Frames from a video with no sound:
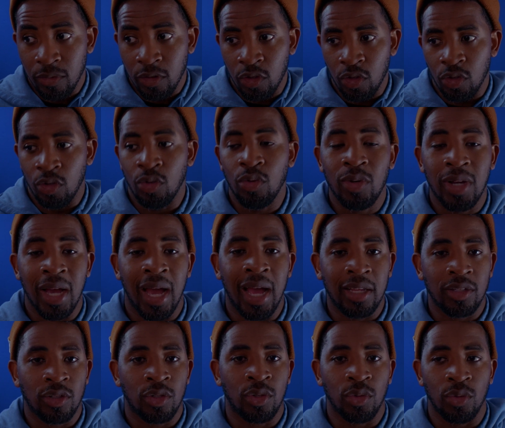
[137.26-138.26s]
you
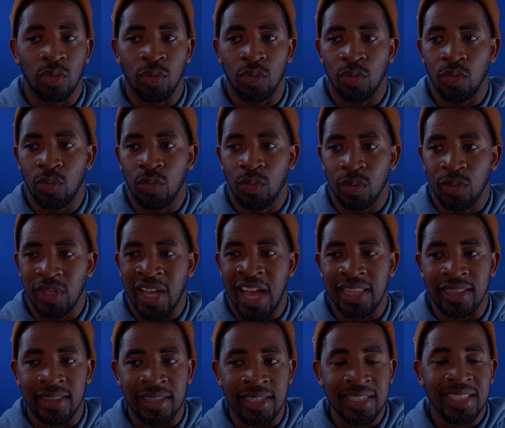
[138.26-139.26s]
got to
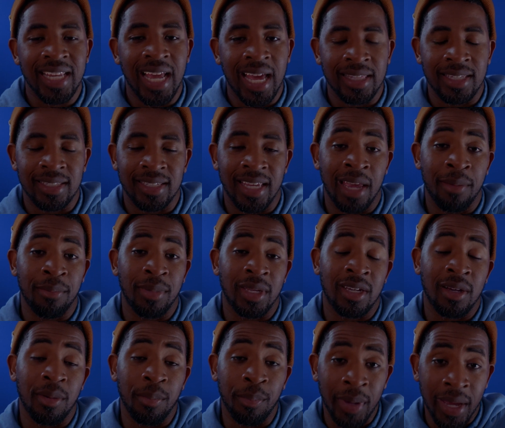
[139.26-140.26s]
at least have this game be
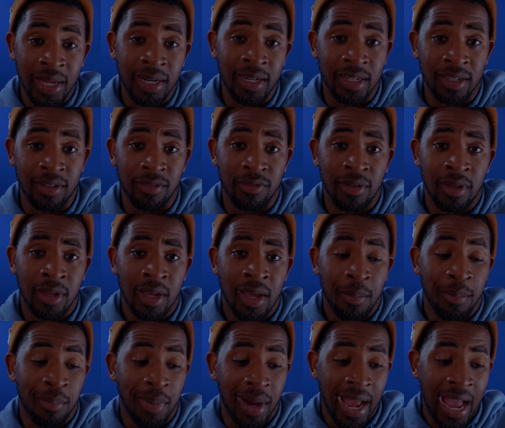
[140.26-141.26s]
competitive
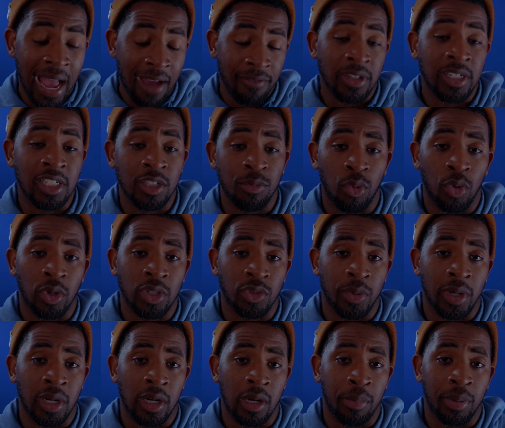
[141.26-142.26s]
by having these boys
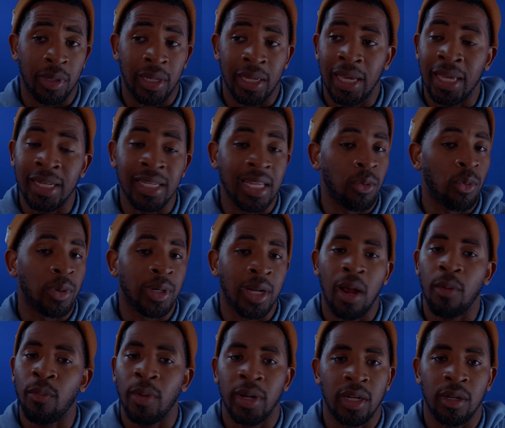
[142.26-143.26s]
ready to play, and they were
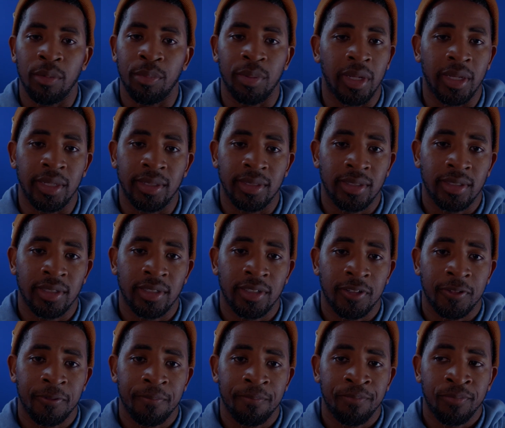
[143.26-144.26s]
not ready to play.
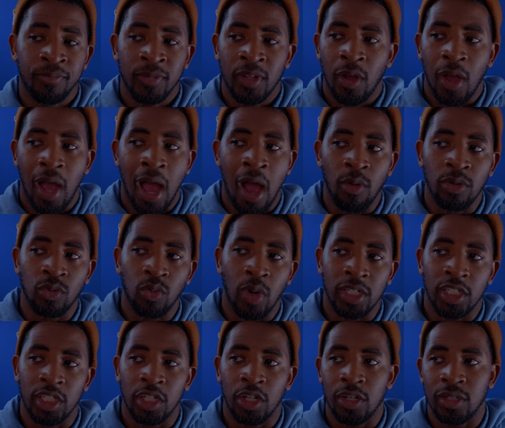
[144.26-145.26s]
I was
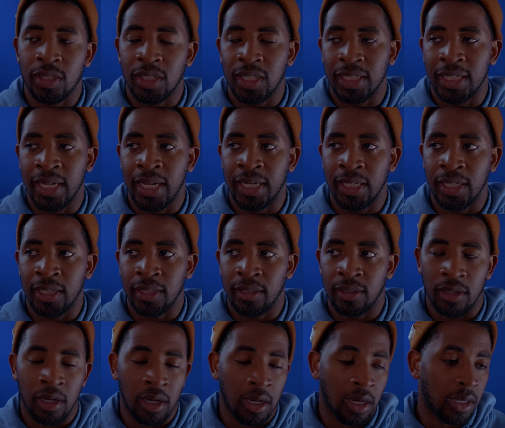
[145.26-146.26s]
watching Curt Cignetti
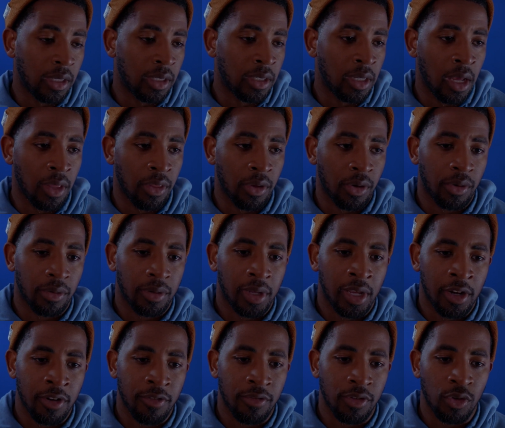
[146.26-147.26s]
in another
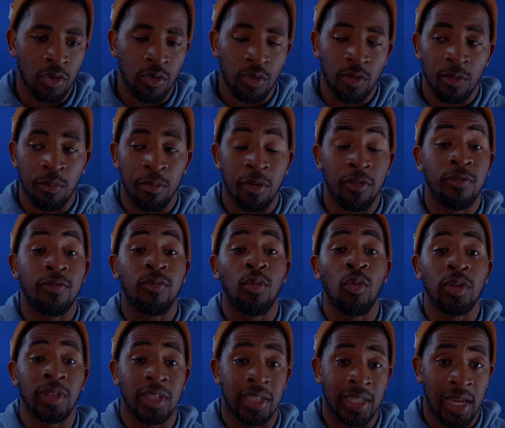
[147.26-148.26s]
interview
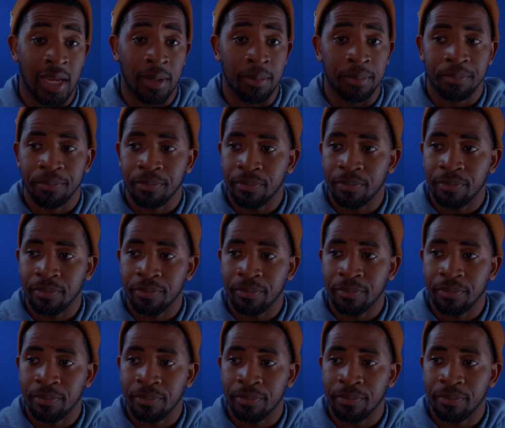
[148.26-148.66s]
before the game.